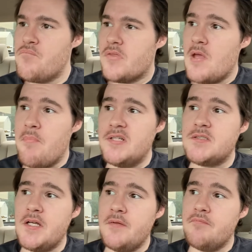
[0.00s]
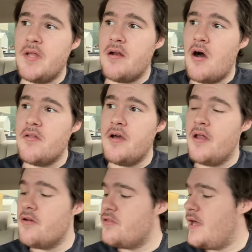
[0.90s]
the biscuit and all the
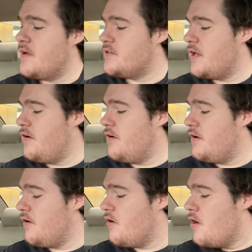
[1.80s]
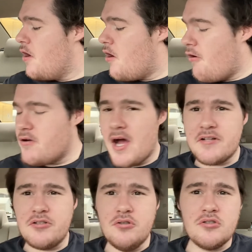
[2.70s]
other things that are in here are not
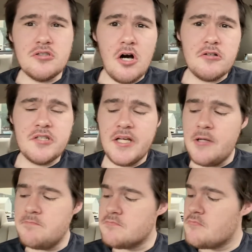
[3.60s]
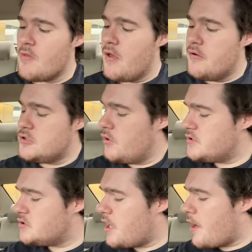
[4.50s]
too salty. So
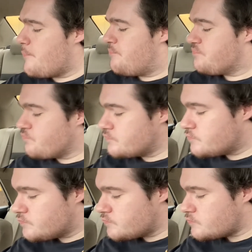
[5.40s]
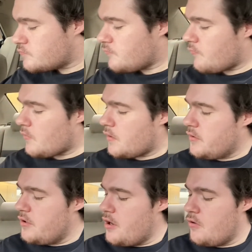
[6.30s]
it's not,
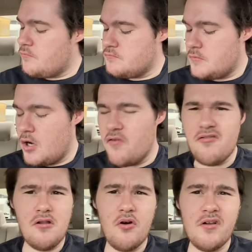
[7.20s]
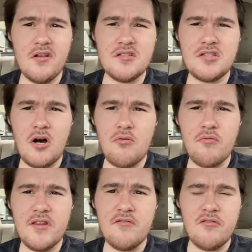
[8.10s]
you know, overloading the salt
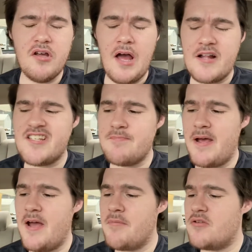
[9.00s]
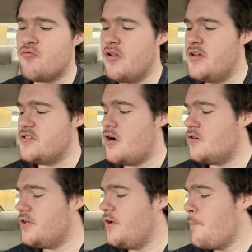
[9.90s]
when you got spam that's really
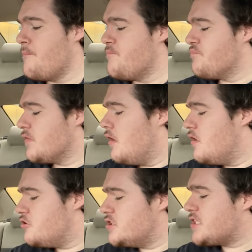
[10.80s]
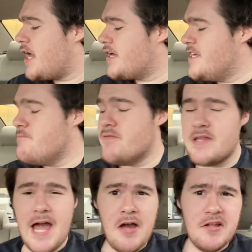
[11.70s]
salty. So it's kind of keeping
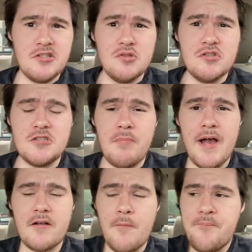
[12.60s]
that into respect.